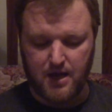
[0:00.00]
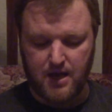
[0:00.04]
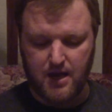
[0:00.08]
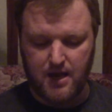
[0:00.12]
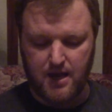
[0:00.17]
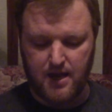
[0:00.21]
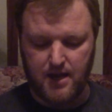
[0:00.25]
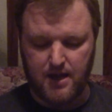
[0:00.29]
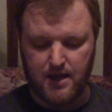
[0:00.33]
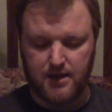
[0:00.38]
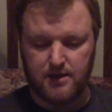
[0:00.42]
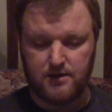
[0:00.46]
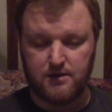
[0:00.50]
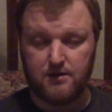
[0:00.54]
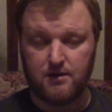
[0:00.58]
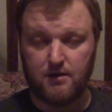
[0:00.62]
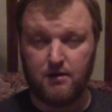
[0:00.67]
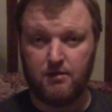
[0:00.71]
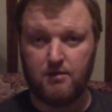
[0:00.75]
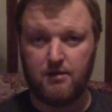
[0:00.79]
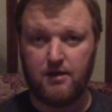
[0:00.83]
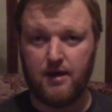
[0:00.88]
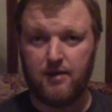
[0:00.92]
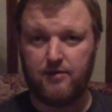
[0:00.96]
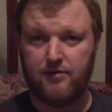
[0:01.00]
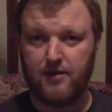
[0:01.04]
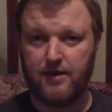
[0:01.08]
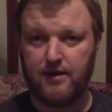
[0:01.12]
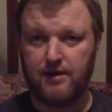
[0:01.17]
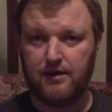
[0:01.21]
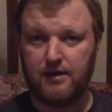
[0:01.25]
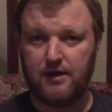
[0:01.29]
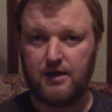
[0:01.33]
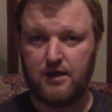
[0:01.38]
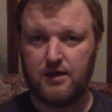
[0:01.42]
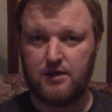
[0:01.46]
and that they
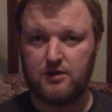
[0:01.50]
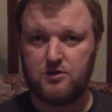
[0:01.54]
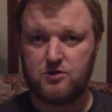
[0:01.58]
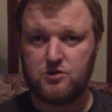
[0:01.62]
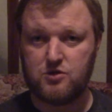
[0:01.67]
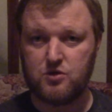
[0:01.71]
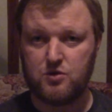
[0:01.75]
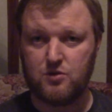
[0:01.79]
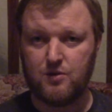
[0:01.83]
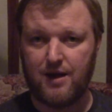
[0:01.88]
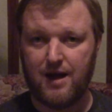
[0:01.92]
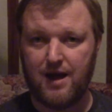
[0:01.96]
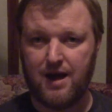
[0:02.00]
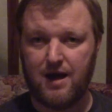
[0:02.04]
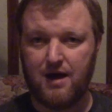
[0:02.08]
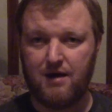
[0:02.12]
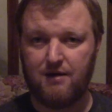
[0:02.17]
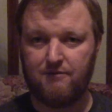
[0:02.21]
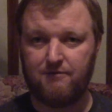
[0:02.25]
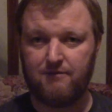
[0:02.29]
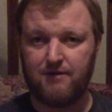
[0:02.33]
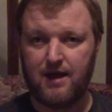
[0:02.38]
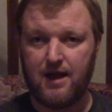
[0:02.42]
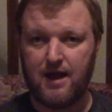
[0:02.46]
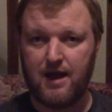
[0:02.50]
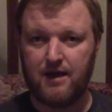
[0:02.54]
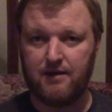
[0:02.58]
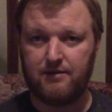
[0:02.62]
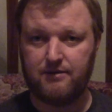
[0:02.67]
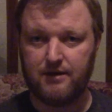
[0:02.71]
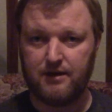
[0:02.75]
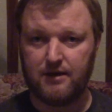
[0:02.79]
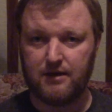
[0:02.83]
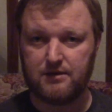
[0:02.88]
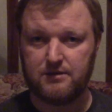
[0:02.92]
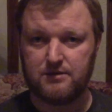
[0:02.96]
need to have
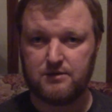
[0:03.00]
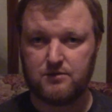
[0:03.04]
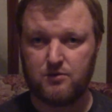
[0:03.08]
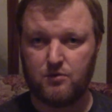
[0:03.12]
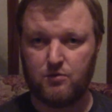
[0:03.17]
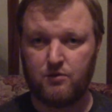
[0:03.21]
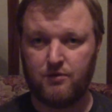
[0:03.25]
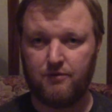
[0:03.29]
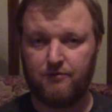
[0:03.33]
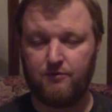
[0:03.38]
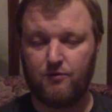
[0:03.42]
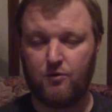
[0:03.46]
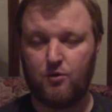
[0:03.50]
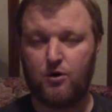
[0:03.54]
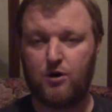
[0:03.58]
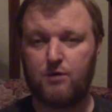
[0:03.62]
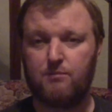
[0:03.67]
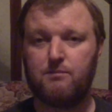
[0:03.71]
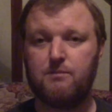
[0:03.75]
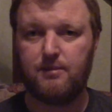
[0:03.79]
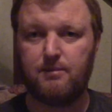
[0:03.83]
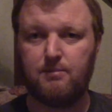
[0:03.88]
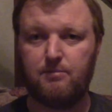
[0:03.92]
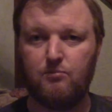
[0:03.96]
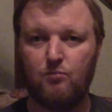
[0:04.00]
ethics reform.